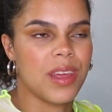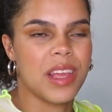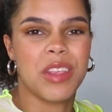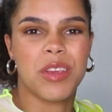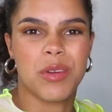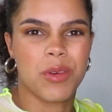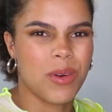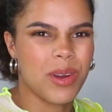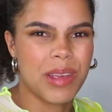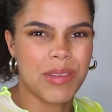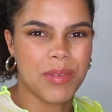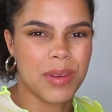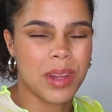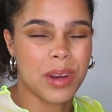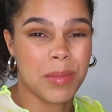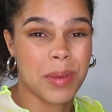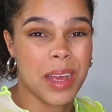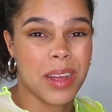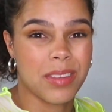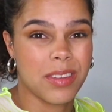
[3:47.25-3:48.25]
then you're not even going
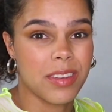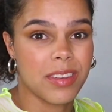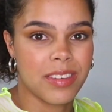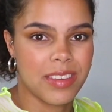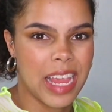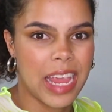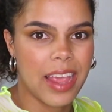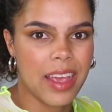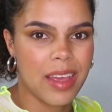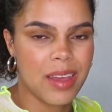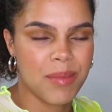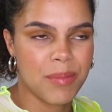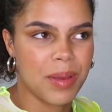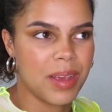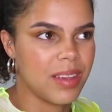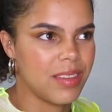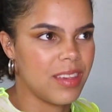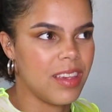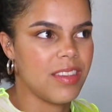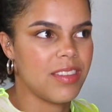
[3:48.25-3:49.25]
to be able to see it
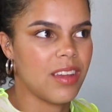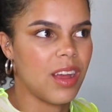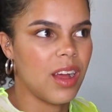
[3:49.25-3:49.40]
because it's